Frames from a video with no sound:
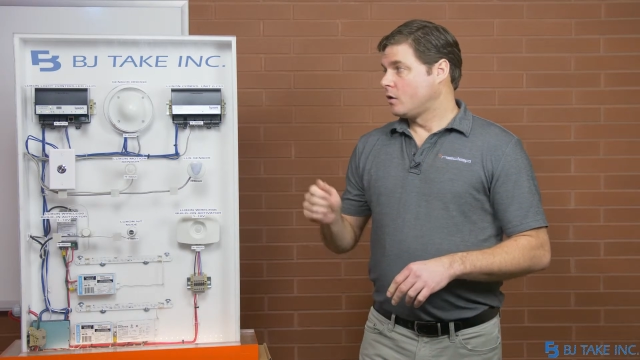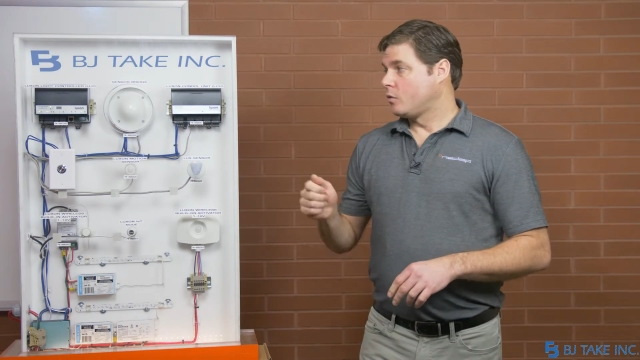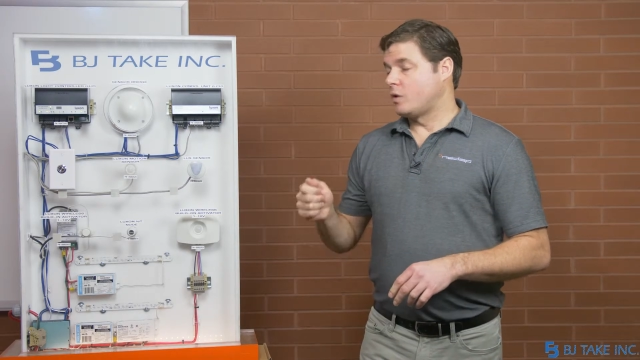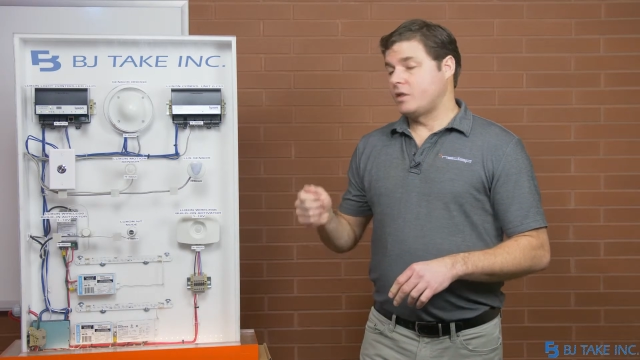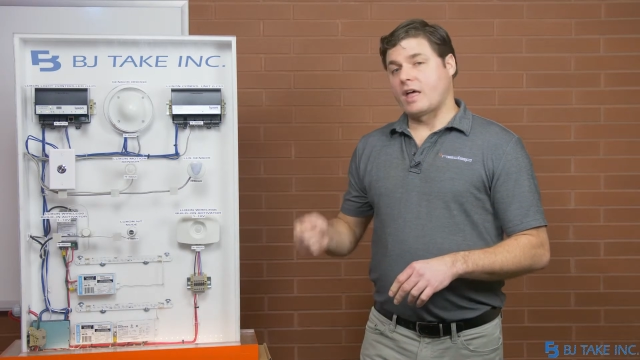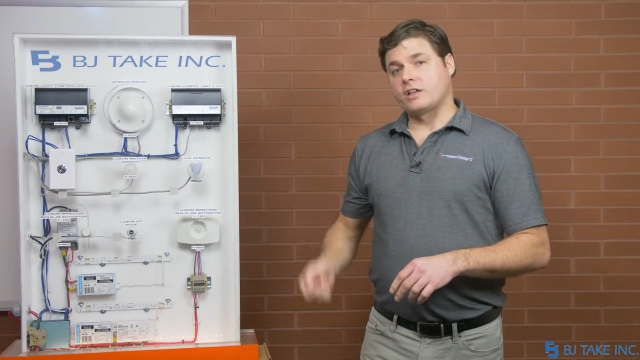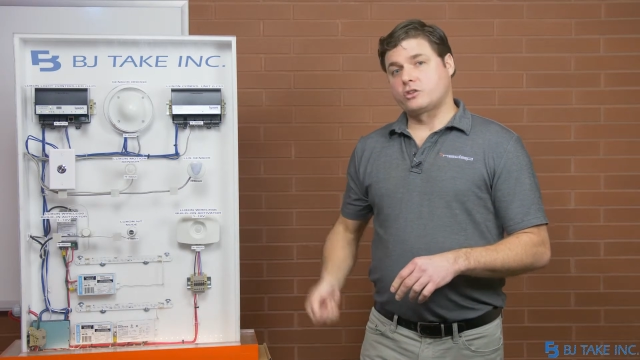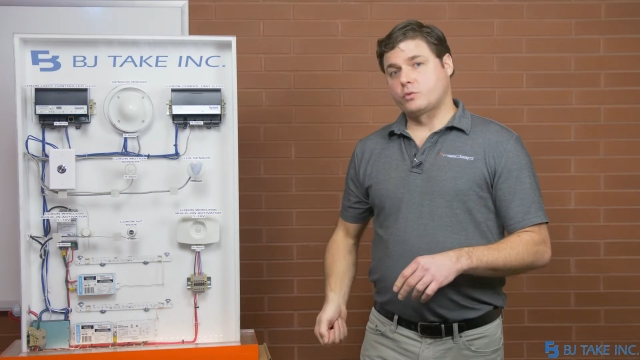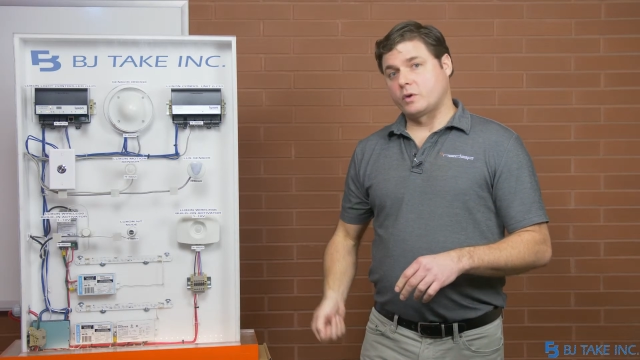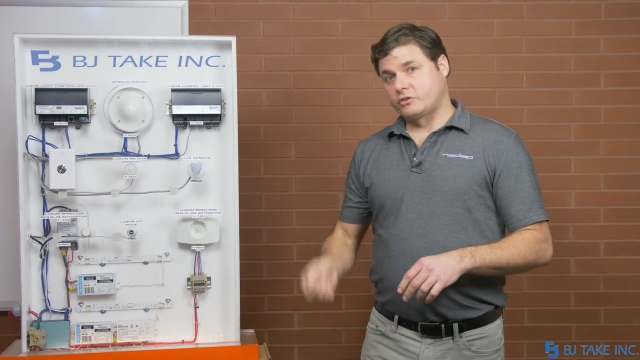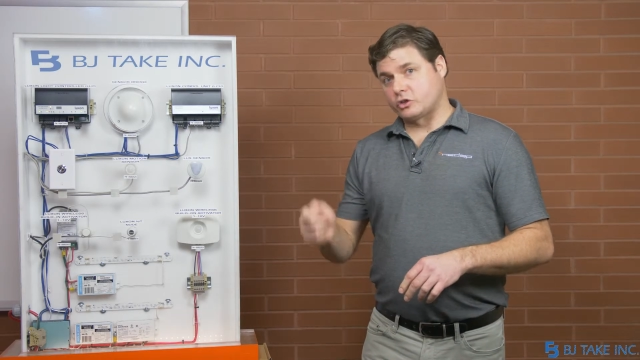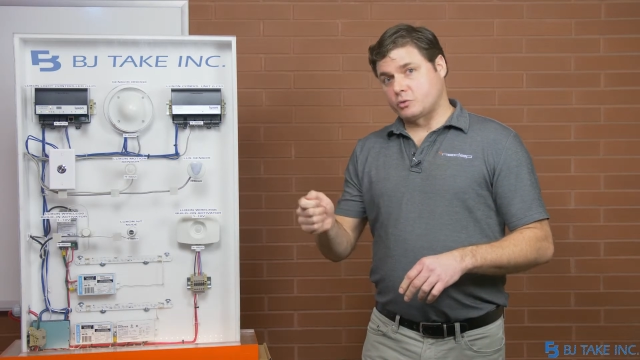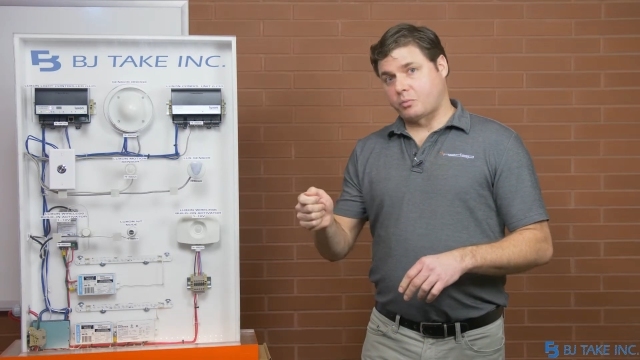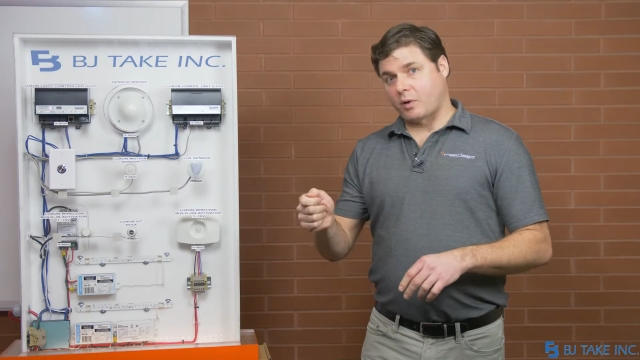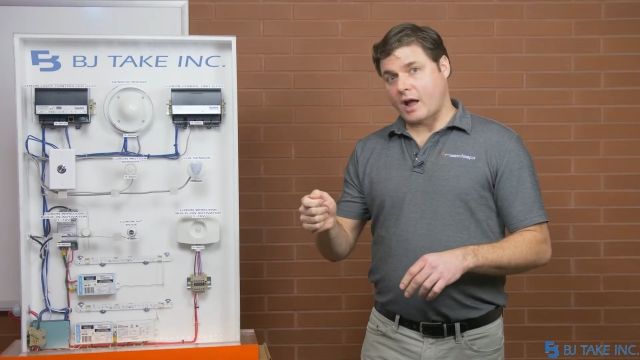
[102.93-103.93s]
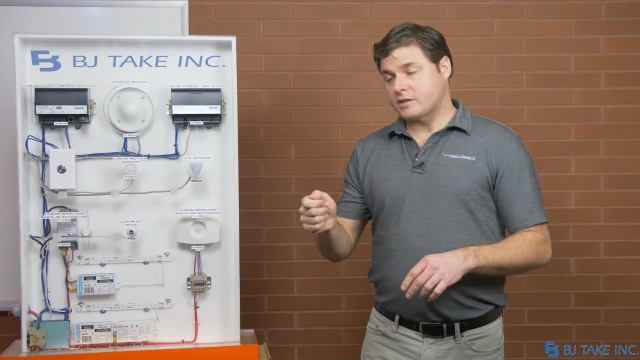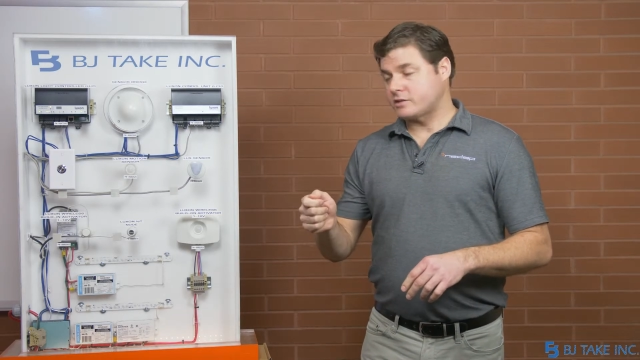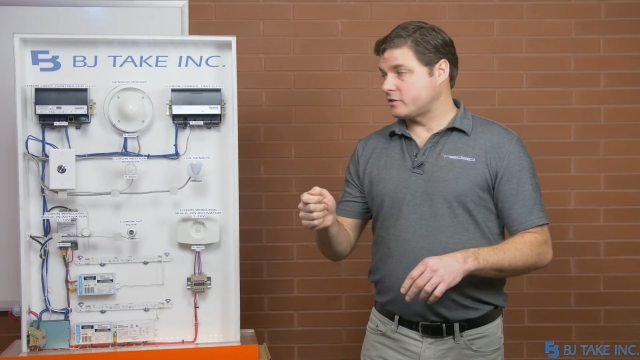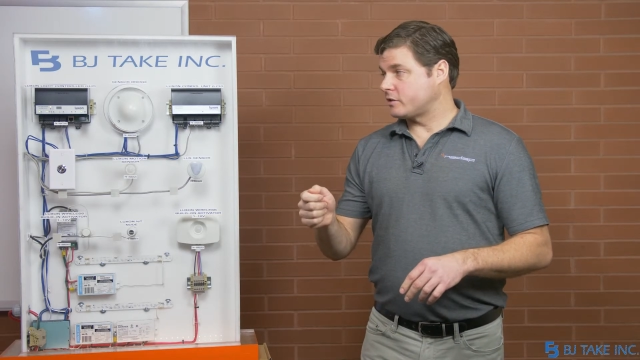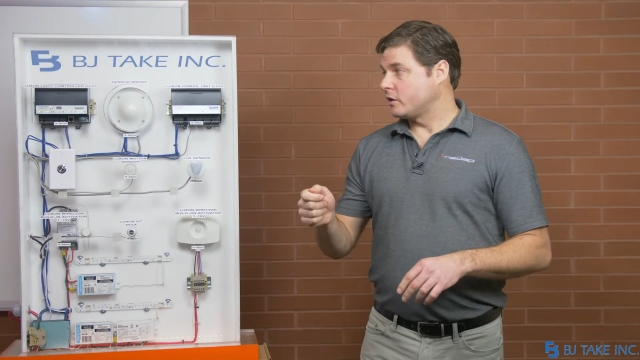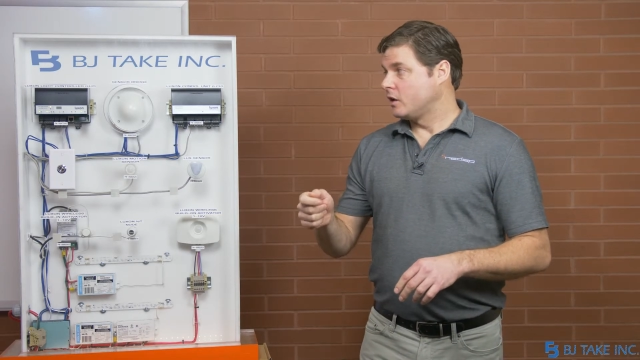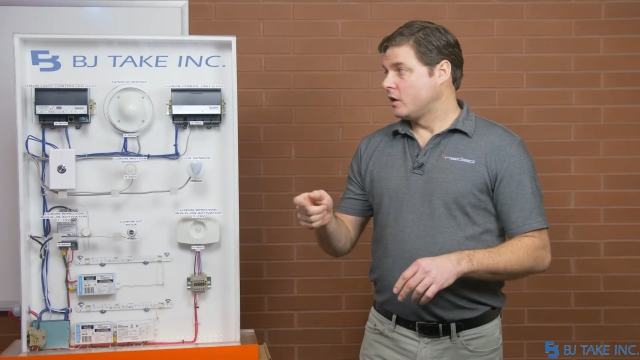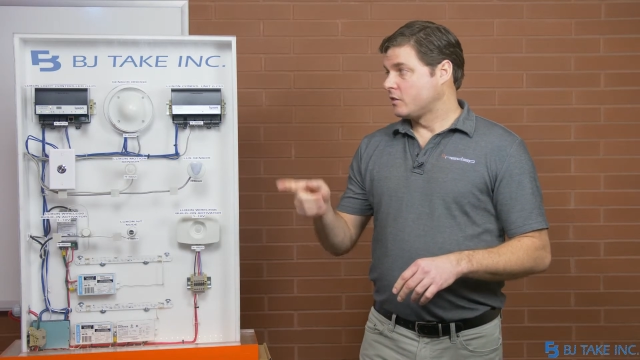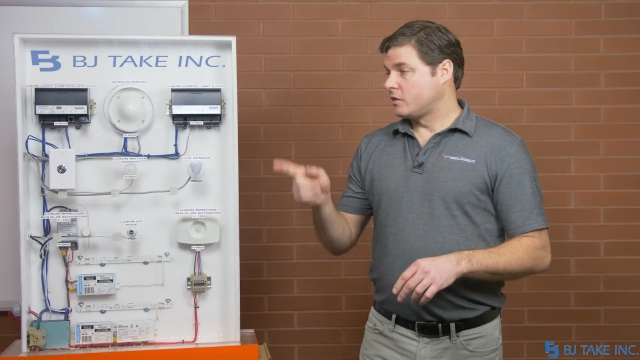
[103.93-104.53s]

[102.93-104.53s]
When that switch is pressed,